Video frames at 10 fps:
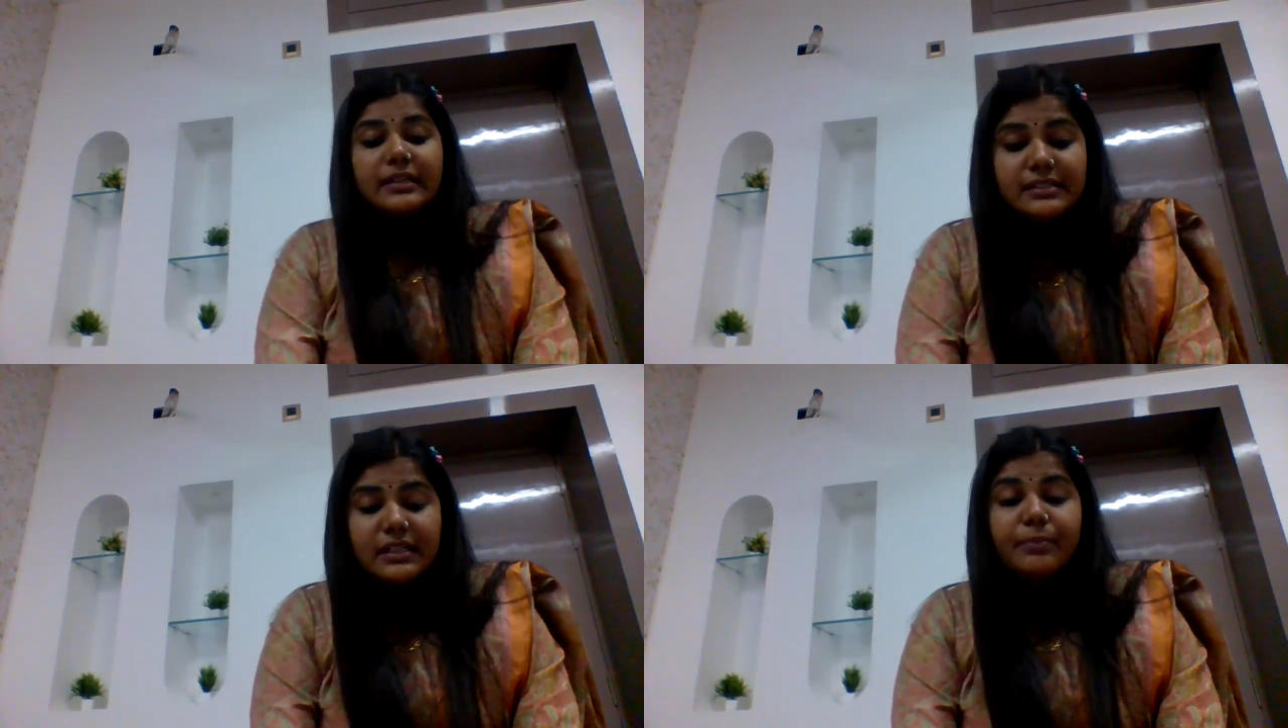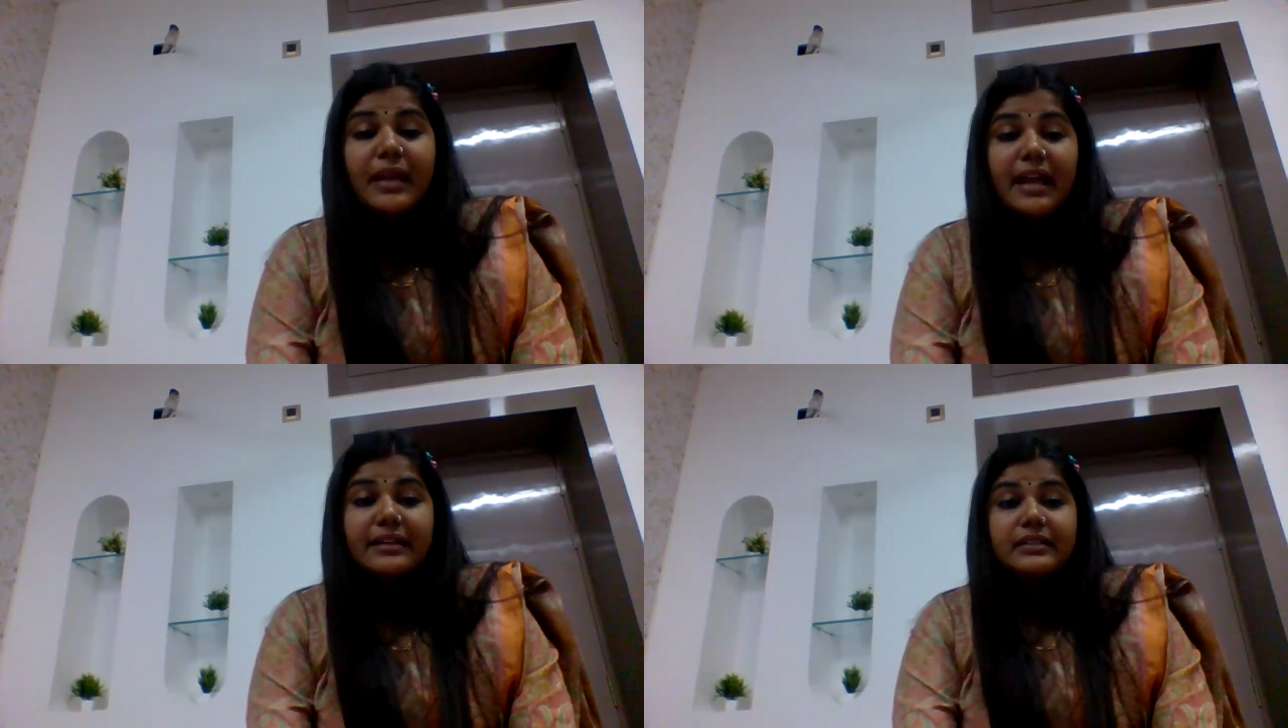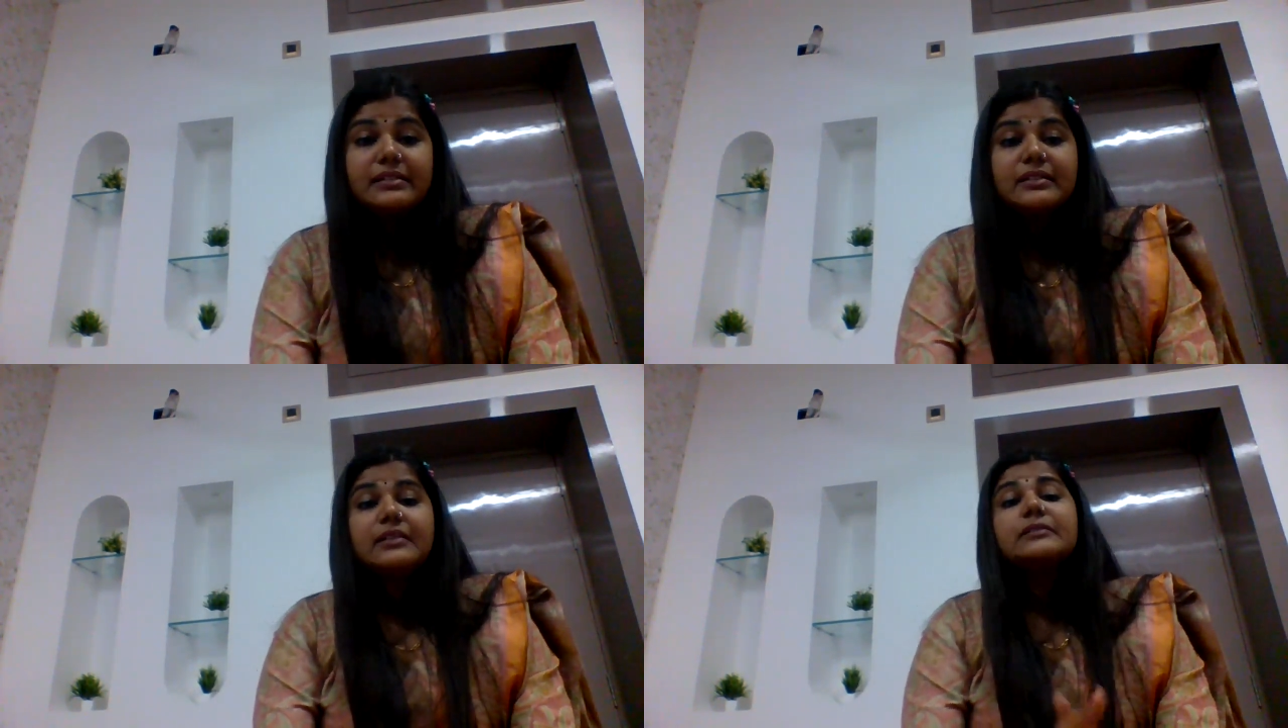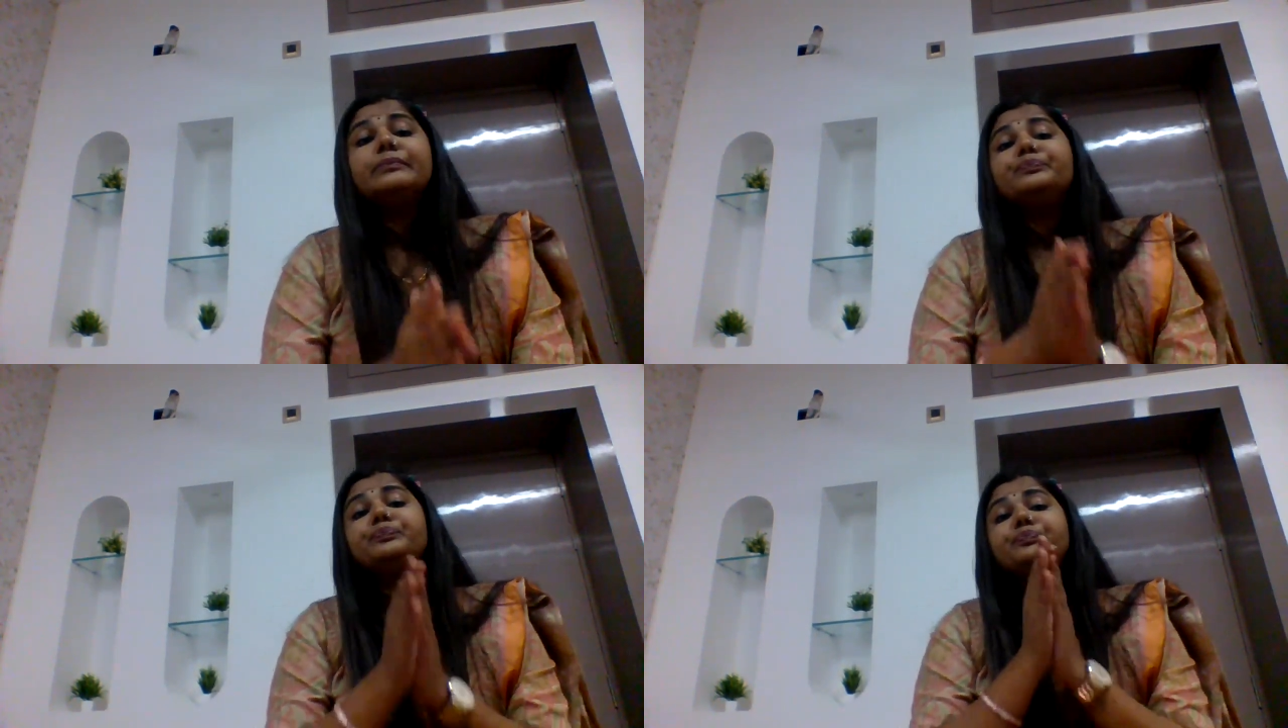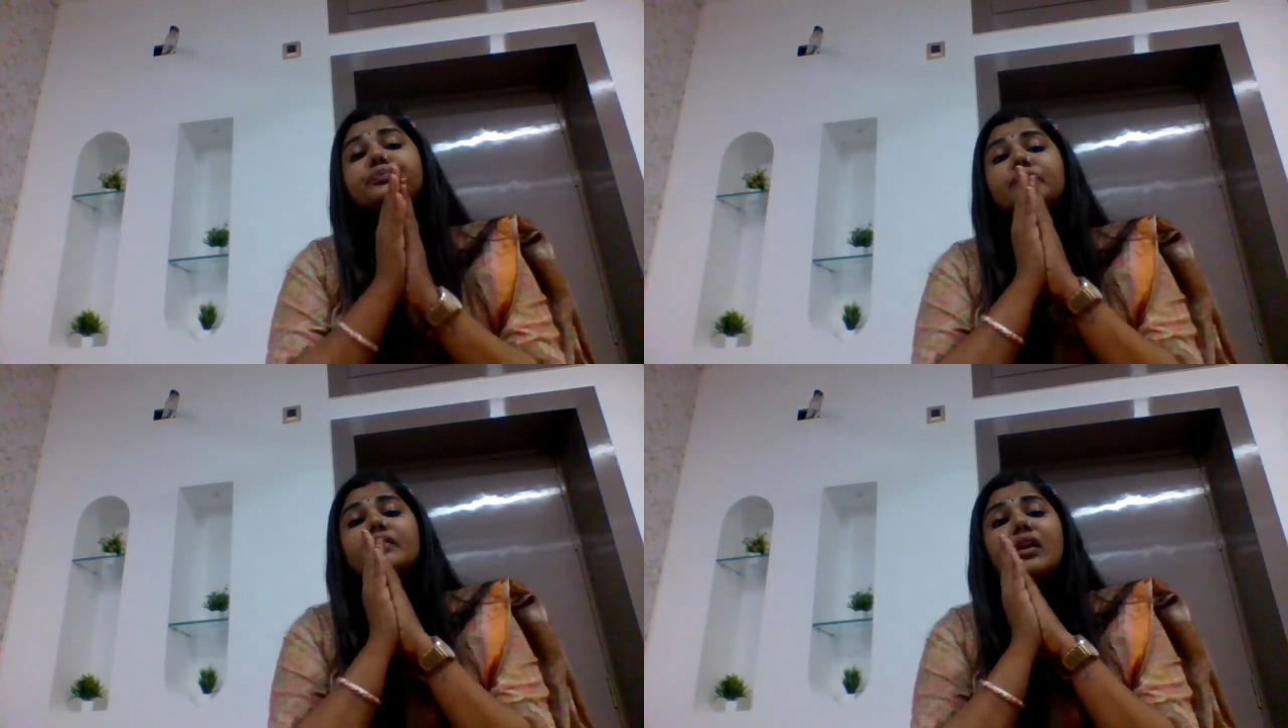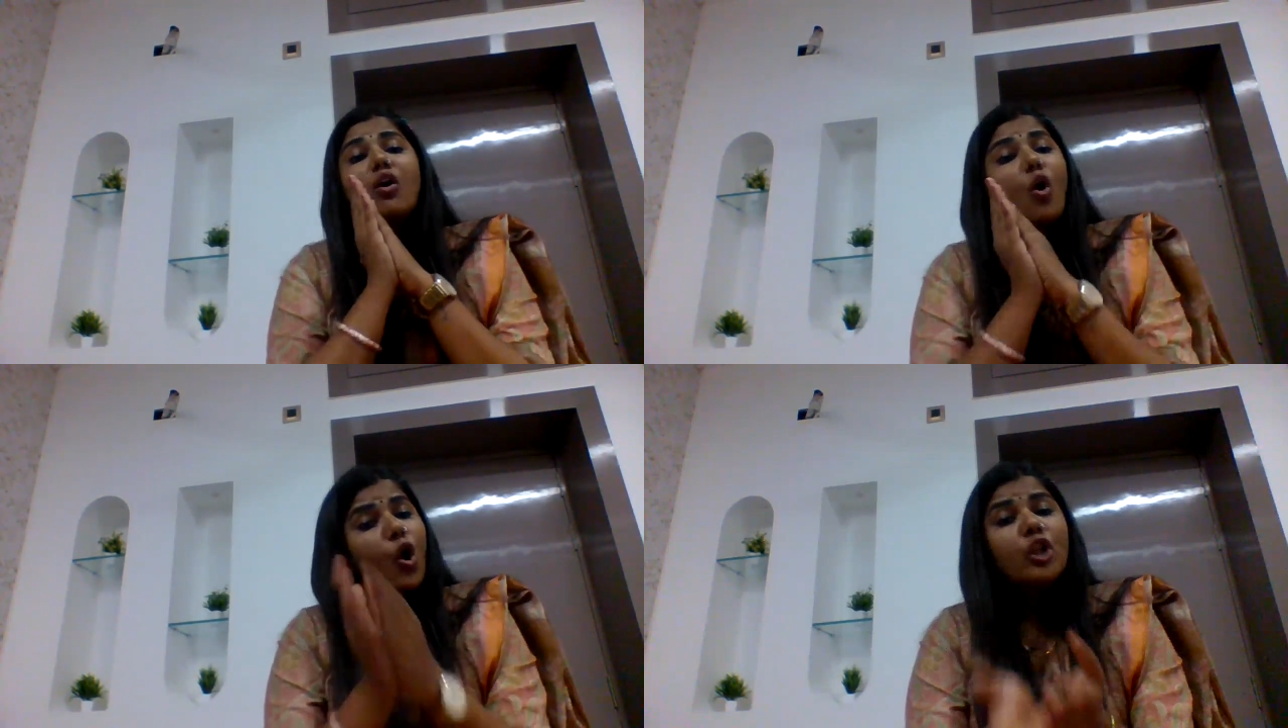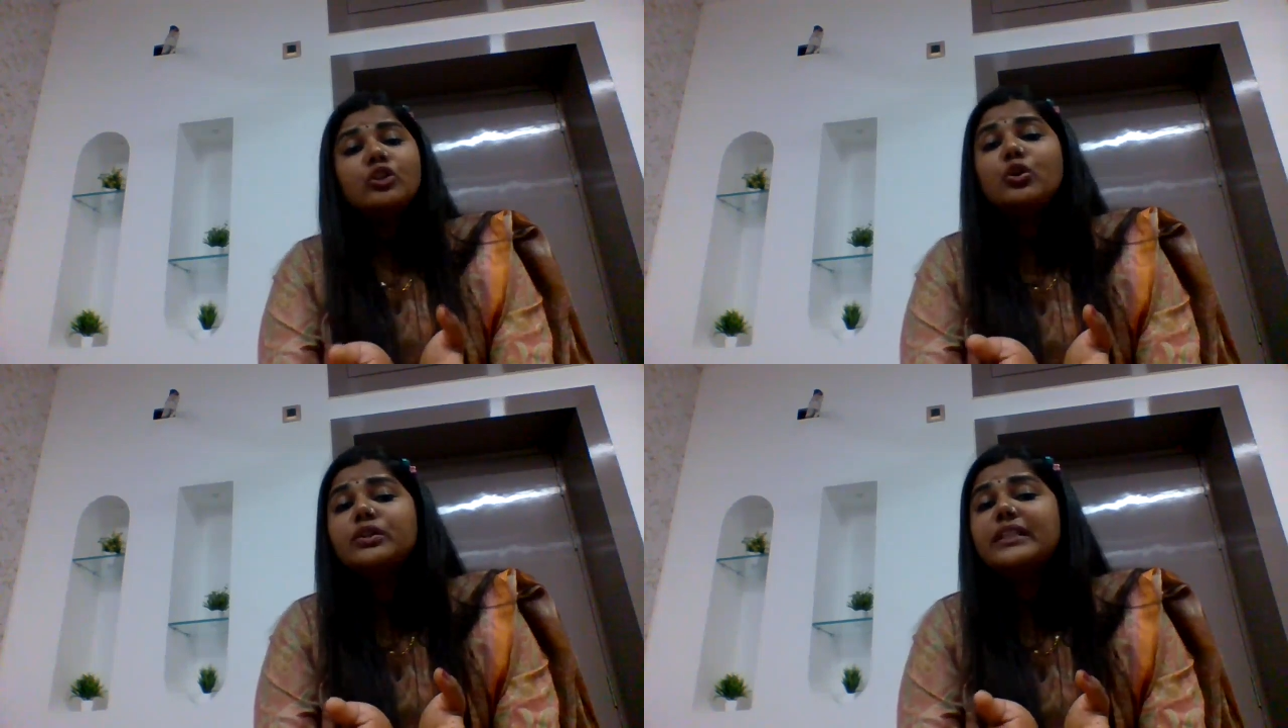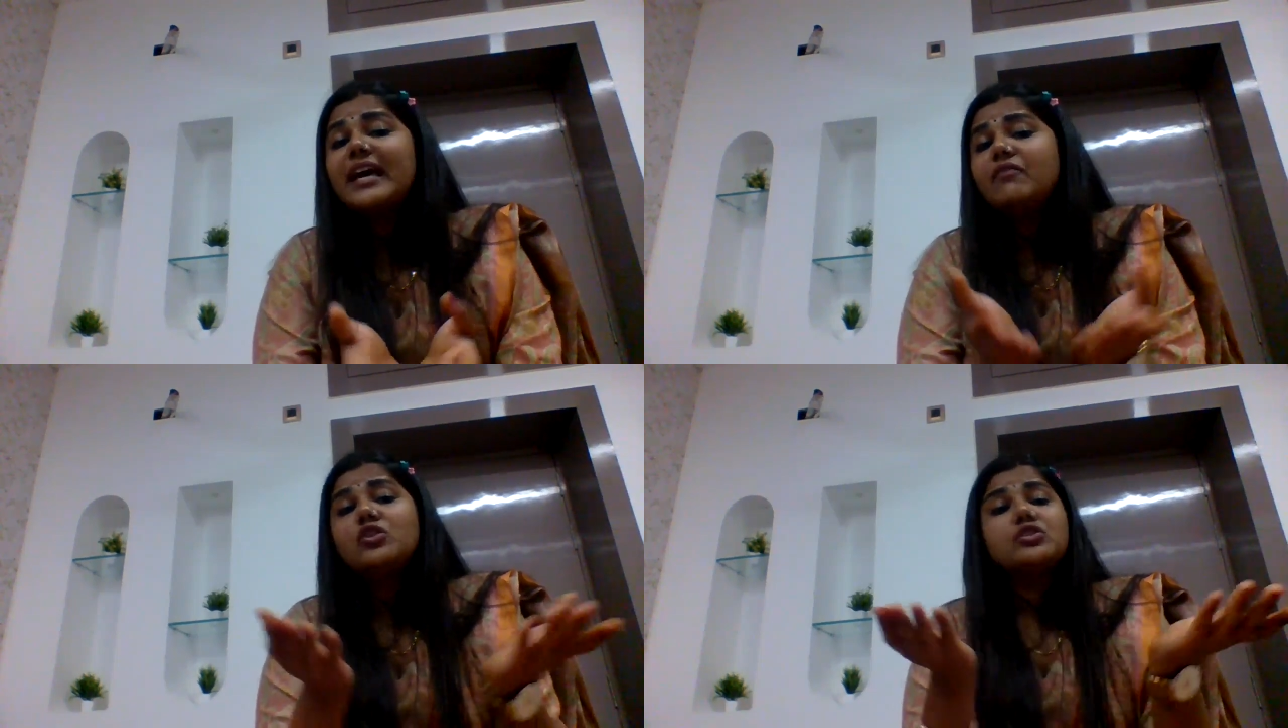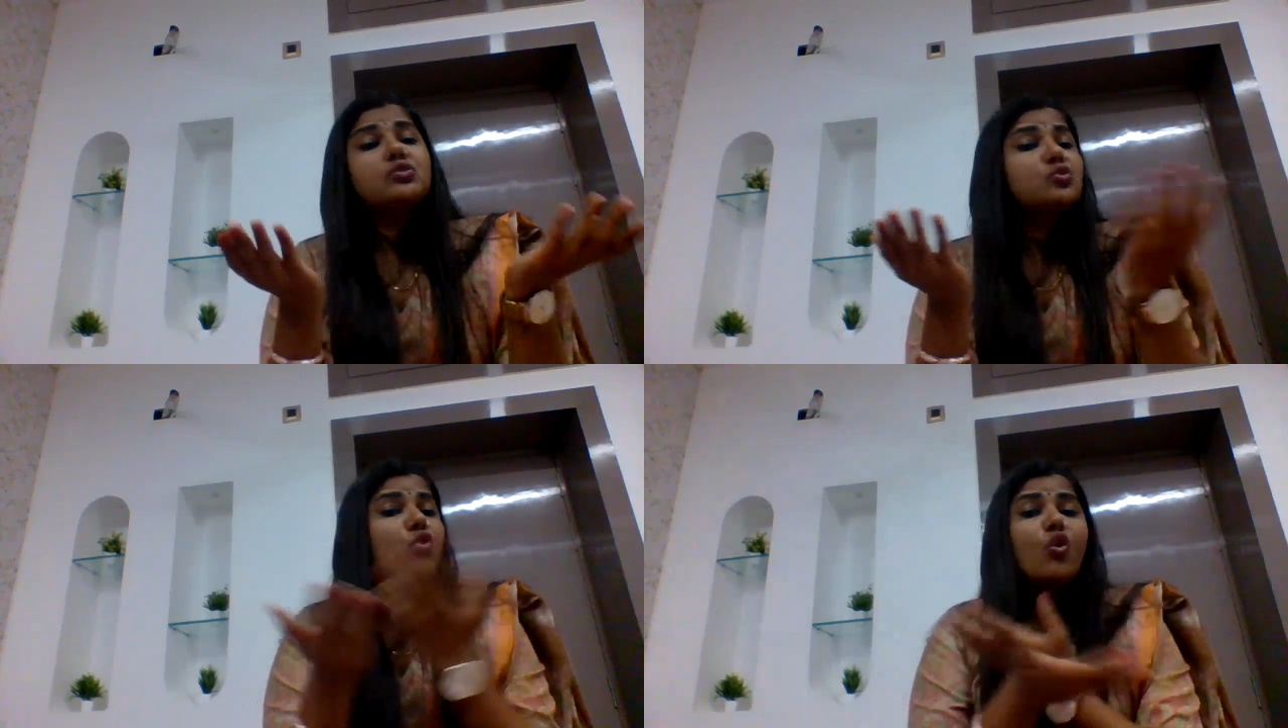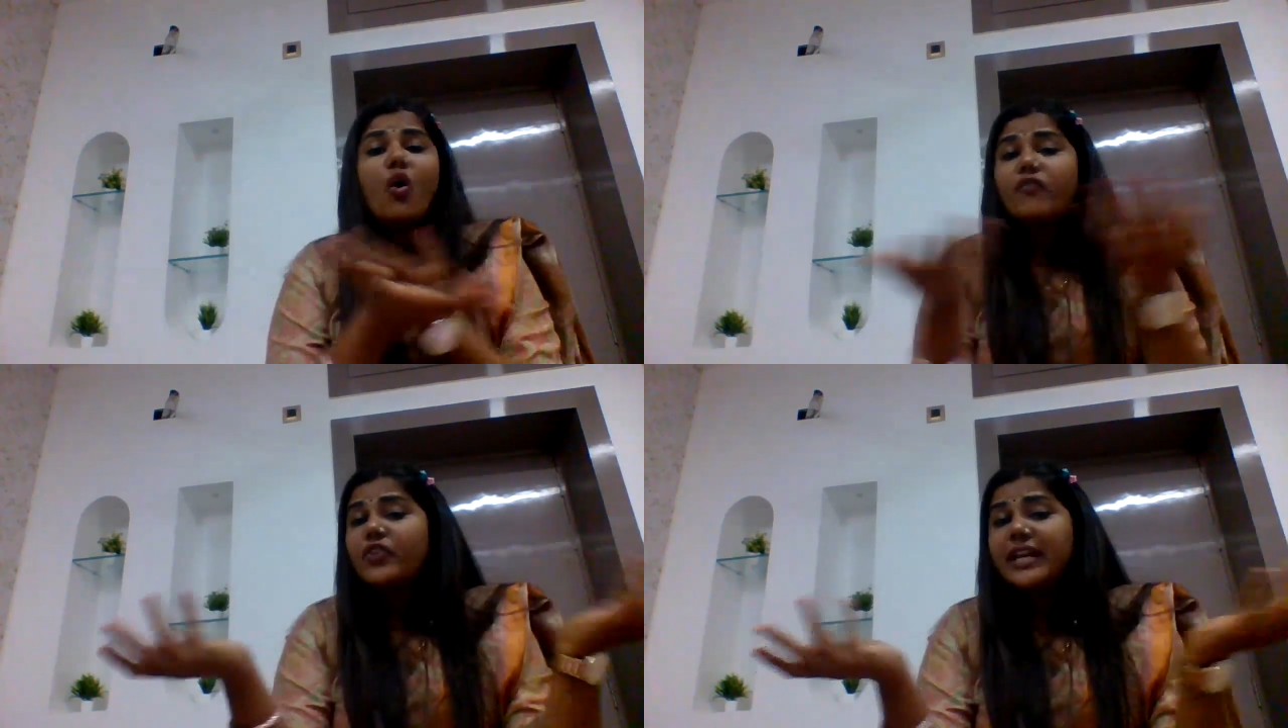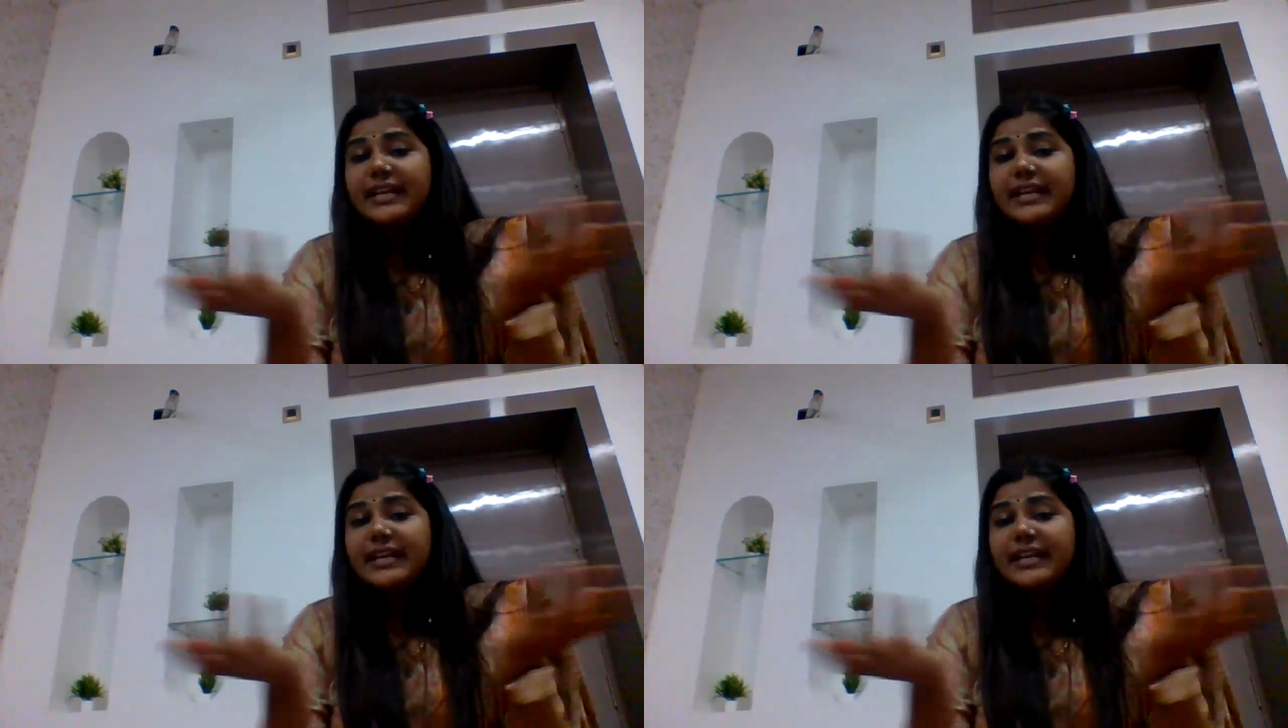Reason behind this is, although there was no offer